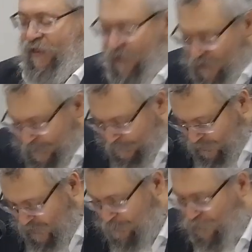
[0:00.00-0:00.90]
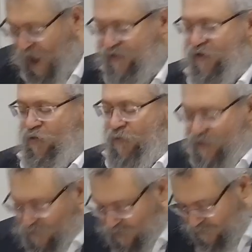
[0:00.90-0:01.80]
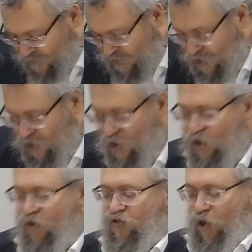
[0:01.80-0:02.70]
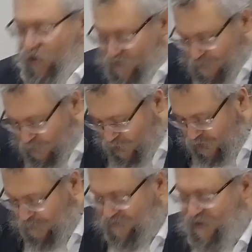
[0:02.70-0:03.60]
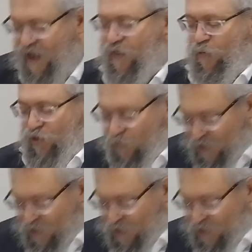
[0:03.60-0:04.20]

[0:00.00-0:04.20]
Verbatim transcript: It should say zarei mitzvahs. Why does it say tzedakah?